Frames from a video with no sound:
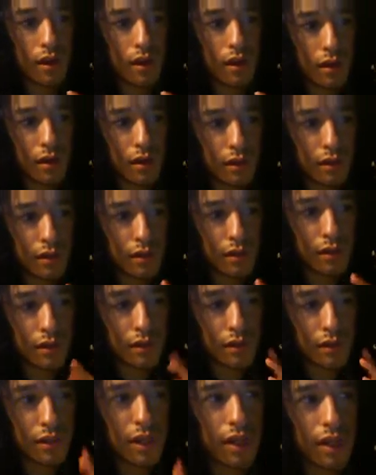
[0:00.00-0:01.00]
uh, the
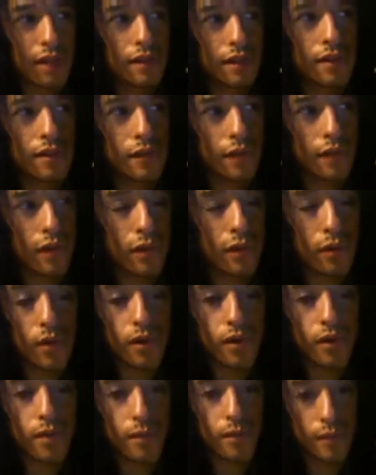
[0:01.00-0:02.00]
scientific
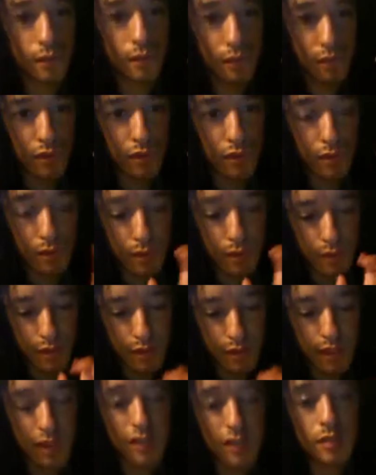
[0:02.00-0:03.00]
the the
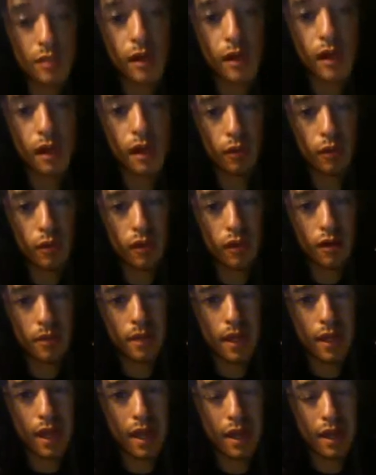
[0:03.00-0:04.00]
science behind quantum
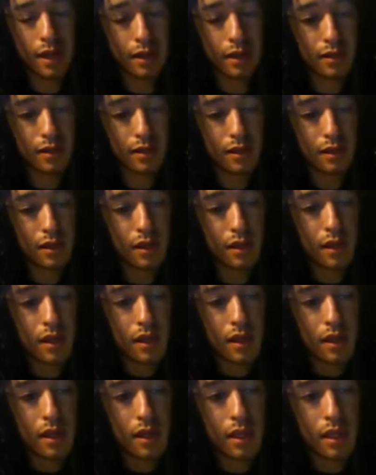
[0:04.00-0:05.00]
mechanics
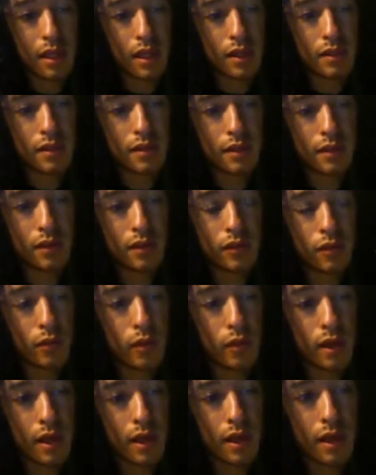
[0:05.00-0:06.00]
is in a
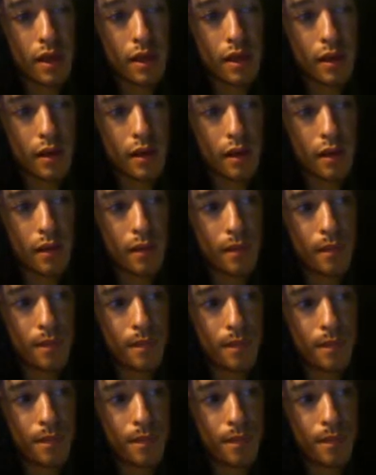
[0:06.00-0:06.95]
way um,